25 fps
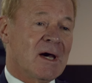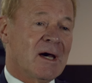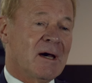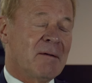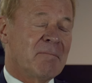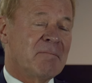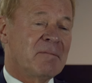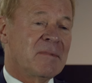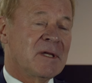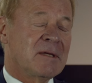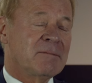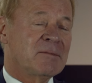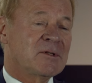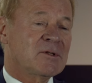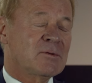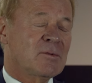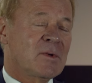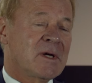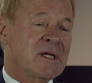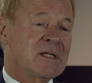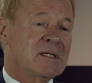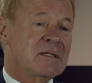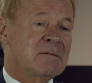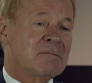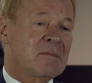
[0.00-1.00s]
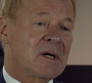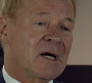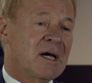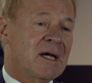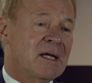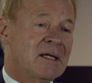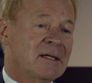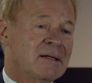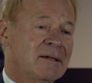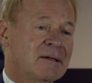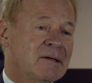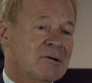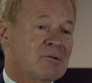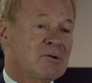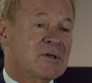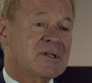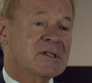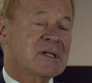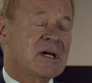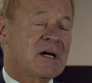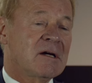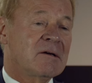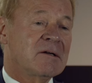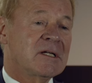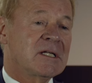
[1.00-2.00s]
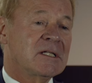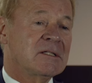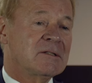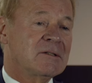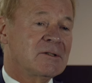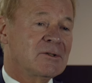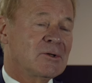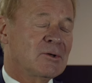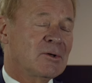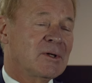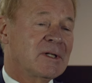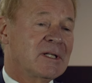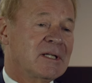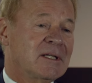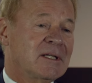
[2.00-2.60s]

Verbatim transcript: uh, be persuaded by uh, Chris Curry to join